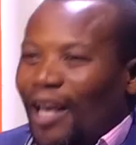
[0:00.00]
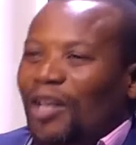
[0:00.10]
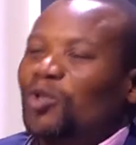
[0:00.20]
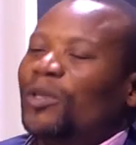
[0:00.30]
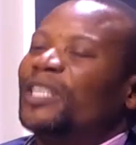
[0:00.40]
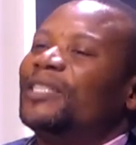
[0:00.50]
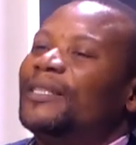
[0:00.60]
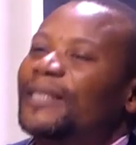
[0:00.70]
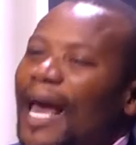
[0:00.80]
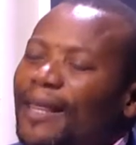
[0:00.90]
So there's
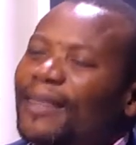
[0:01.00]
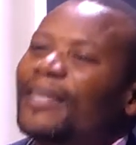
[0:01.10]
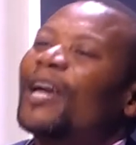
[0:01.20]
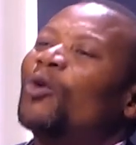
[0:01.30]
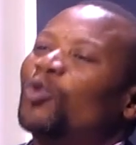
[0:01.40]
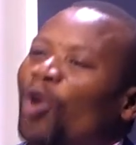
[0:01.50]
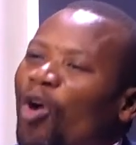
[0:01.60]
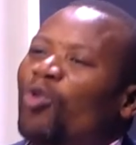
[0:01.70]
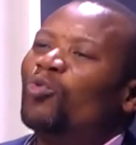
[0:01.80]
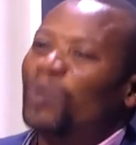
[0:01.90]
nothing
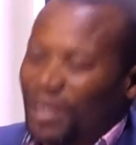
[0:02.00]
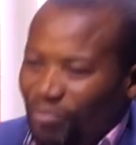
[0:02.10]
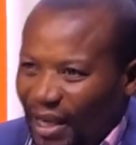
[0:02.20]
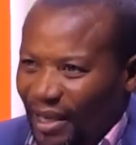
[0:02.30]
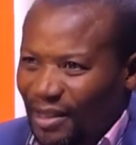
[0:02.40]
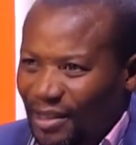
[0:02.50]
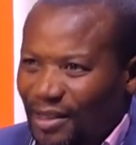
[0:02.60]
wrong with me